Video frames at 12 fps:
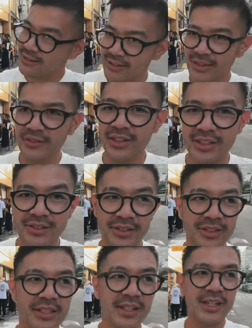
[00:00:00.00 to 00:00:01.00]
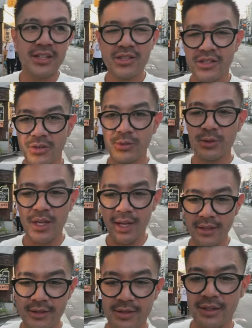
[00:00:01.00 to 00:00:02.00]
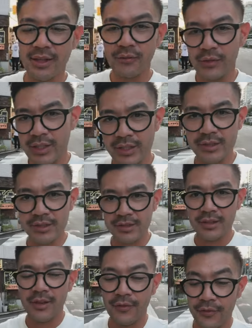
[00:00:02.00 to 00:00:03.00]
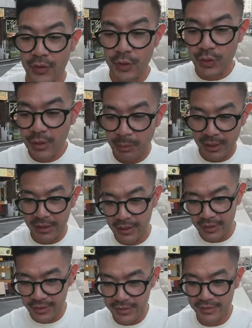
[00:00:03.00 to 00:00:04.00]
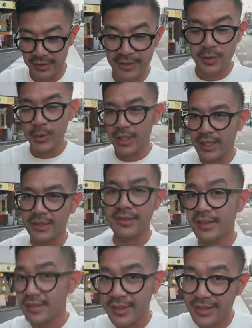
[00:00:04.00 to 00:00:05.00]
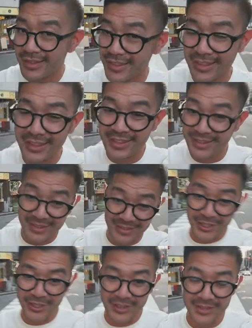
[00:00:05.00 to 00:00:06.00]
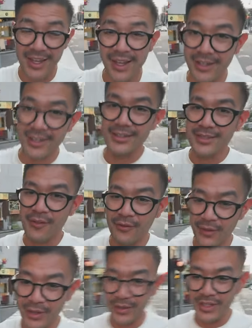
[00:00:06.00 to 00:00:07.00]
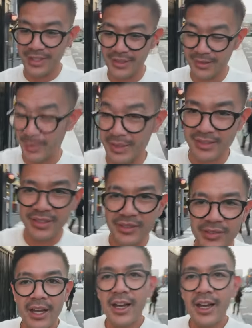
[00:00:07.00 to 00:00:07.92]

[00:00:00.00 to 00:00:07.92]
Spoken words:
convenience store, to get convenience food because it's quick, it's easy, it's good, it's delicious, and it's very inexpensive.